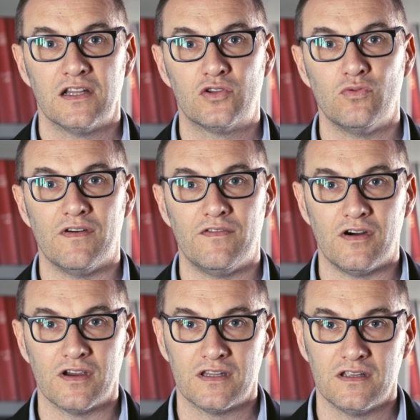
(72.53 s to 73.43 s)
to
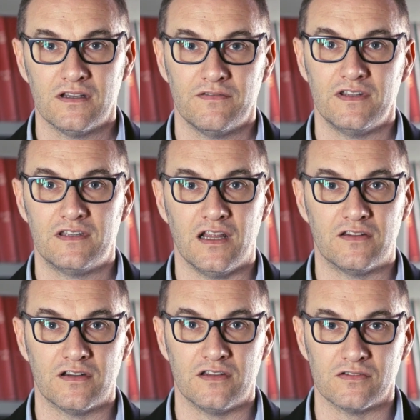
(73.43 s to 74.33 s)
avoid
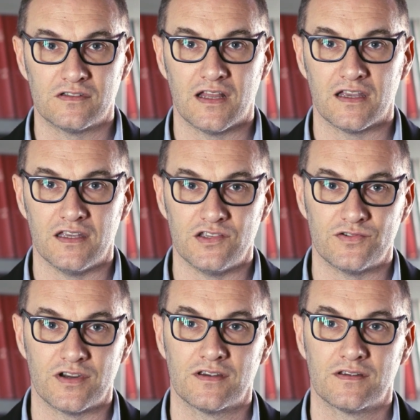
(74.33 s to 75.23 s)
ventilator-induced lung
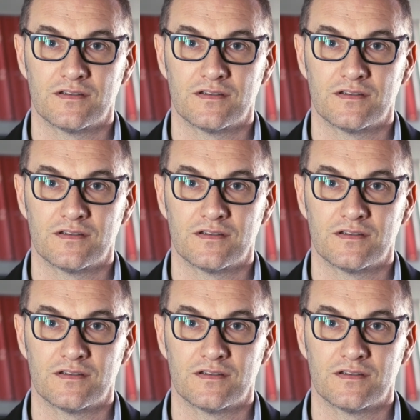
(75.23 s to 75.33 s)
injury.